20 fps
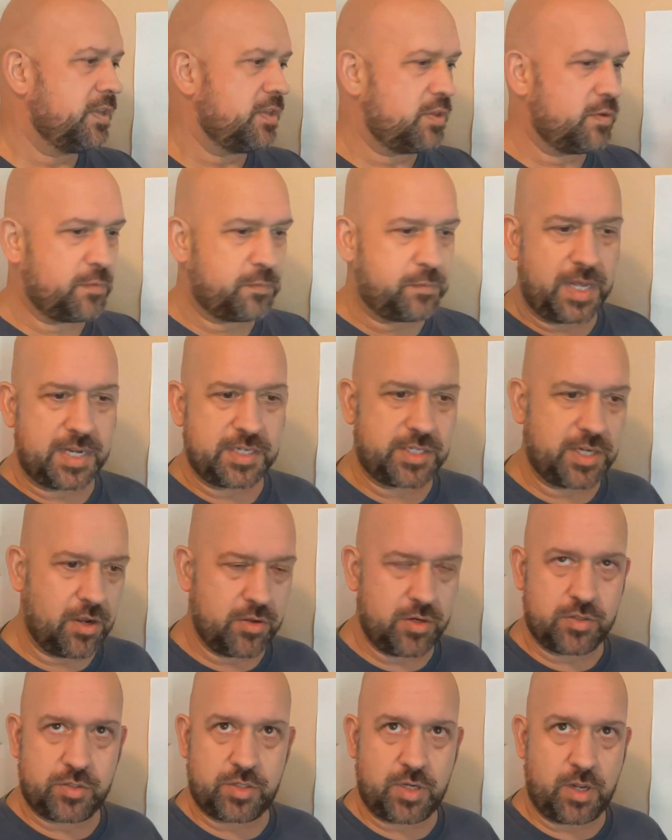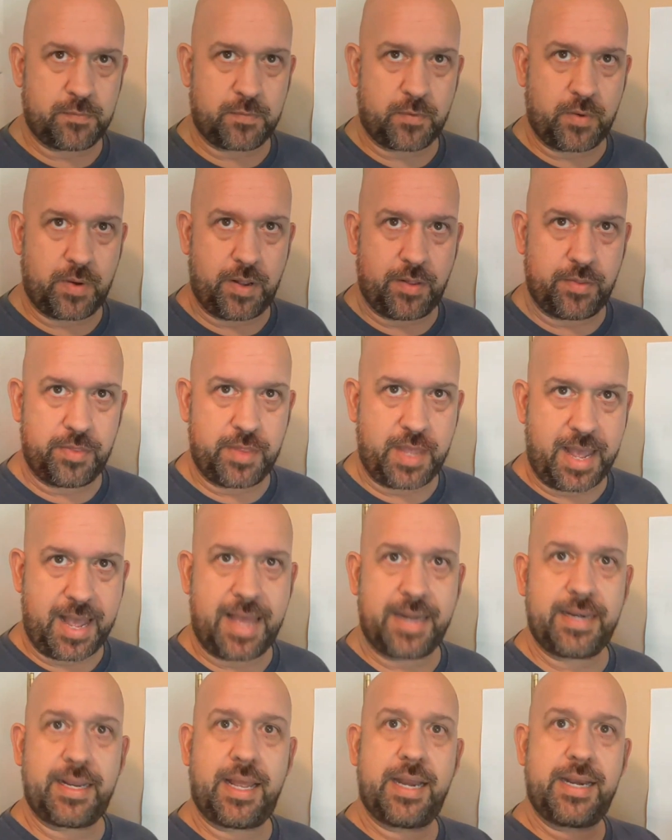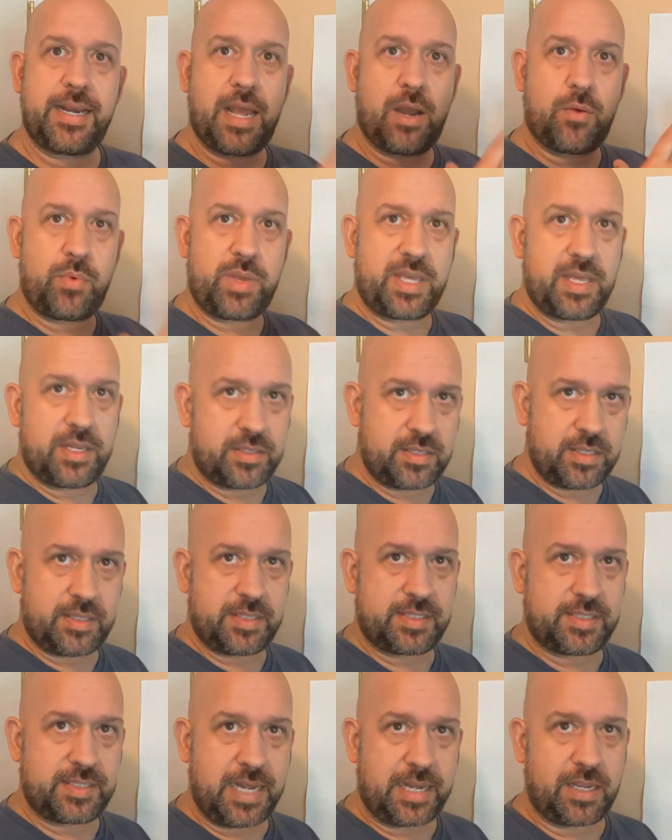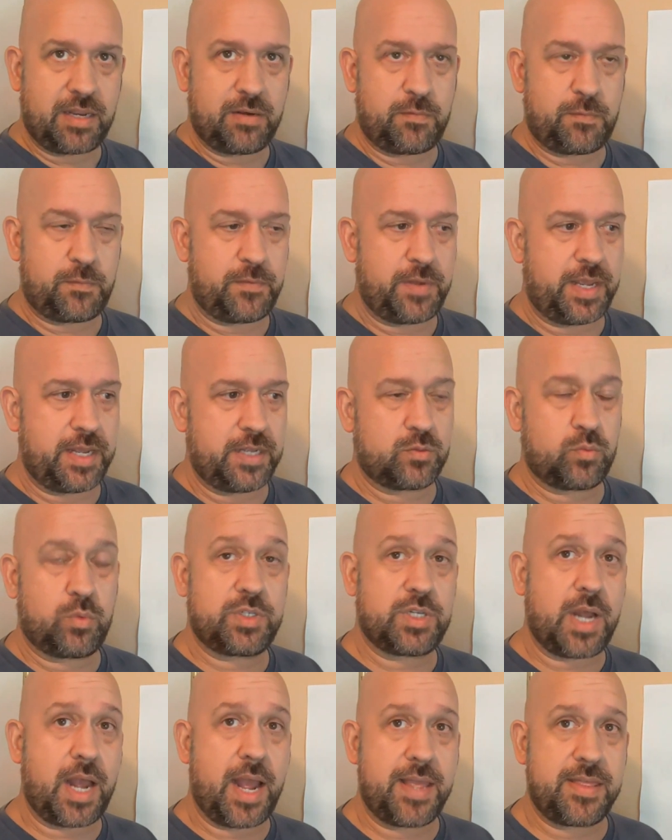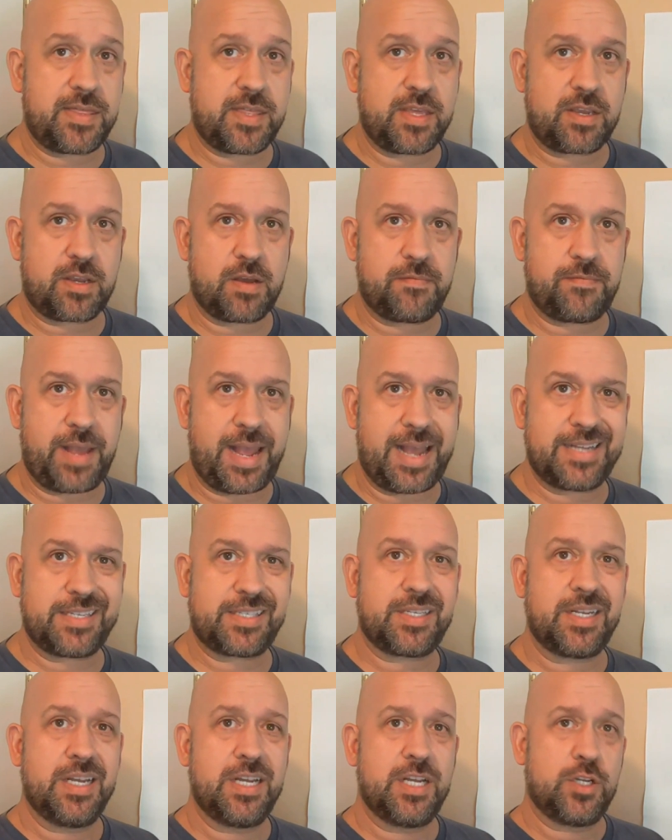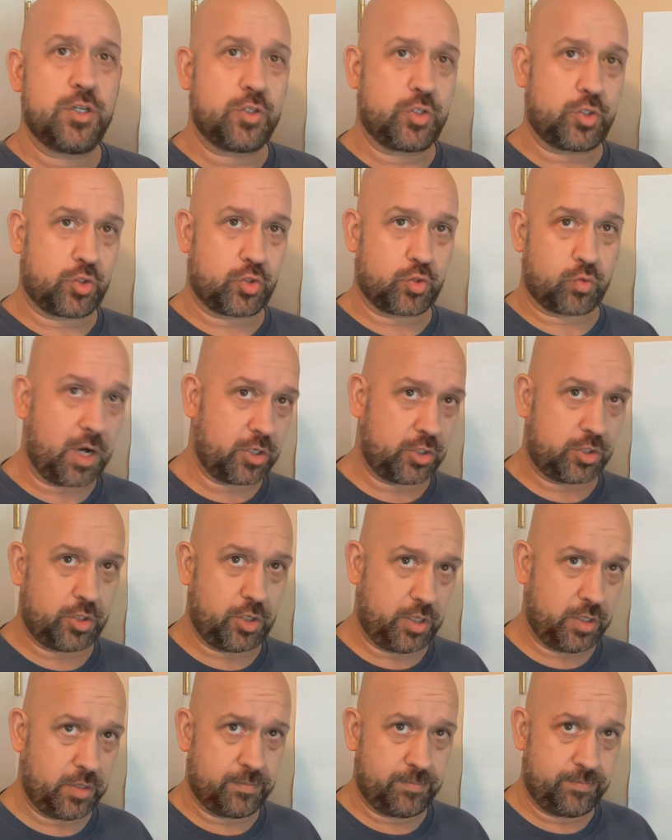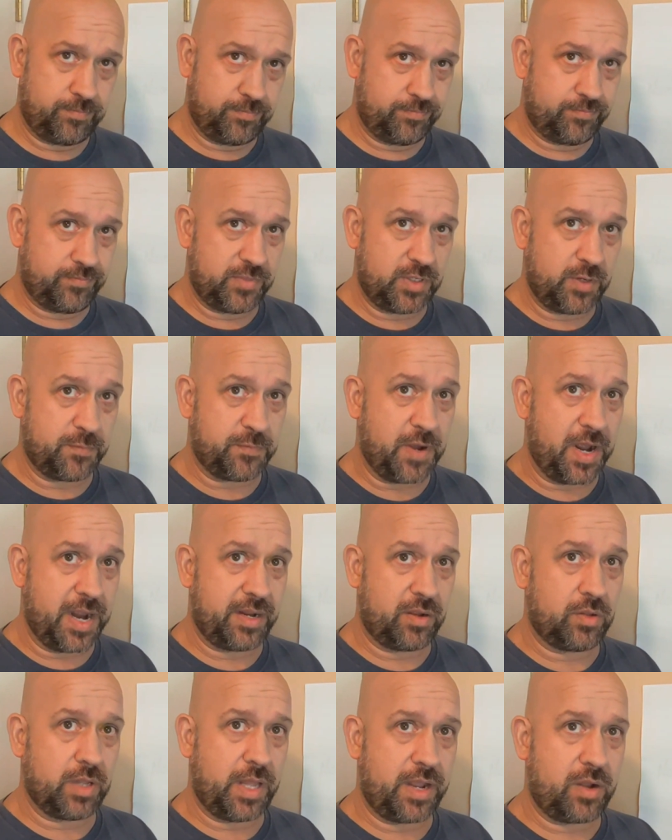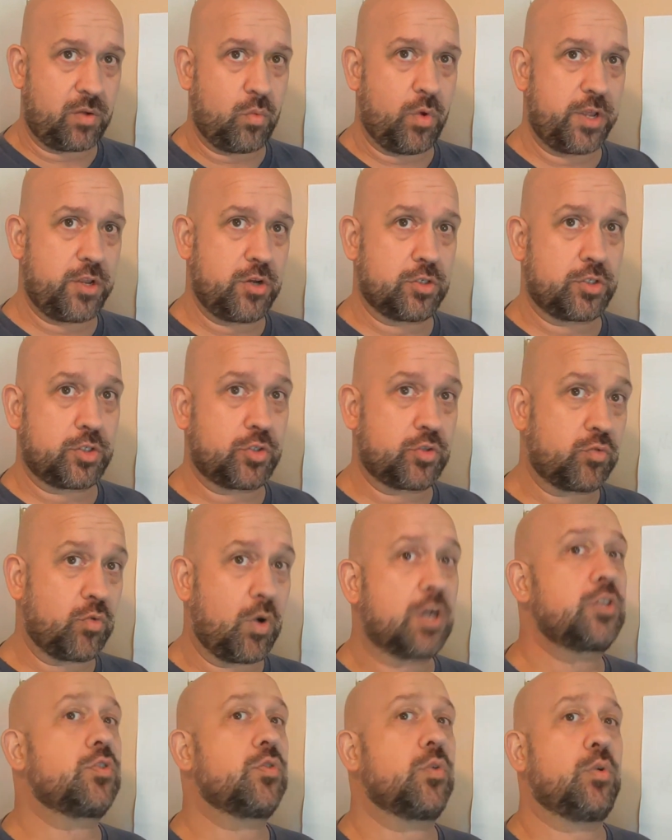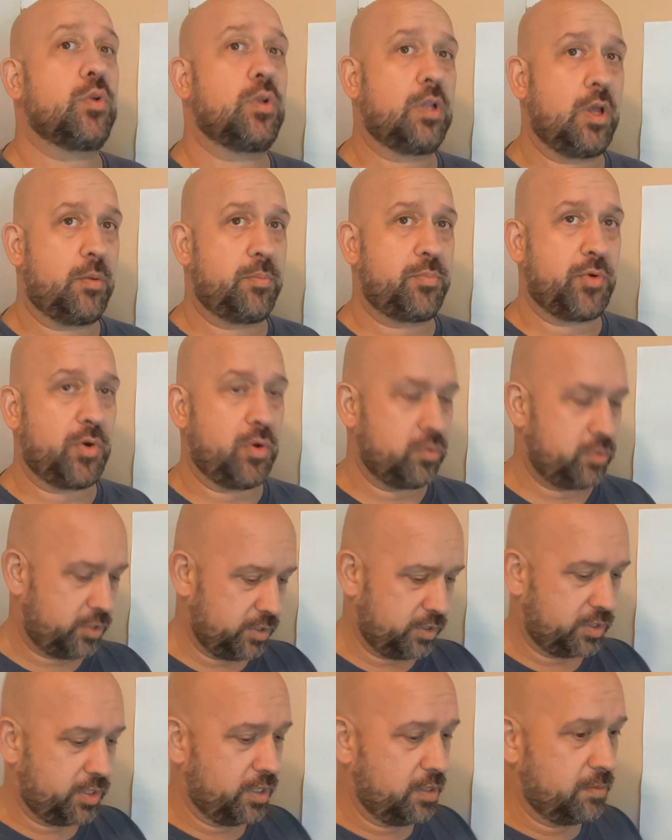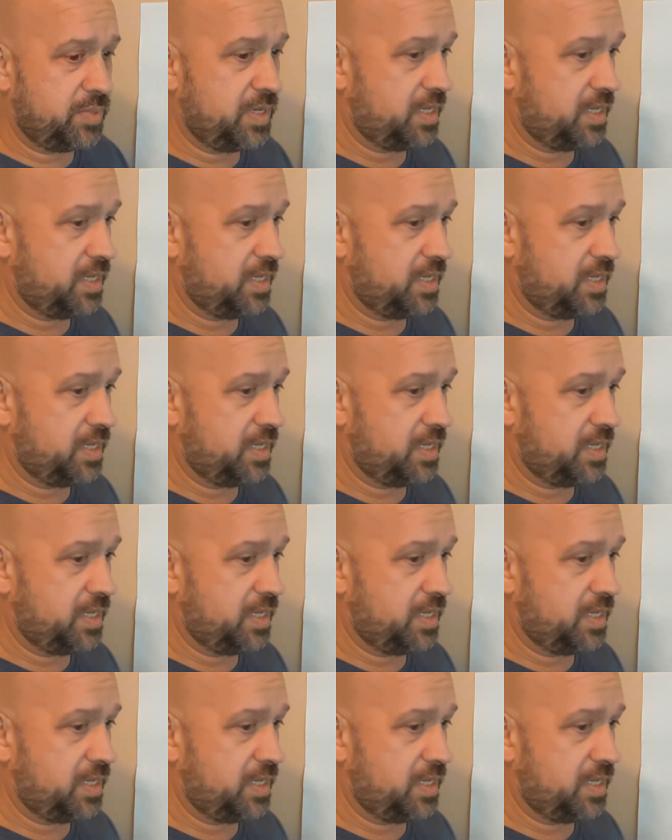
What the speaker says: You flesh out your stuff around that, and now we get to the second phase, which I think of as structure, defining like what your structural approach is going to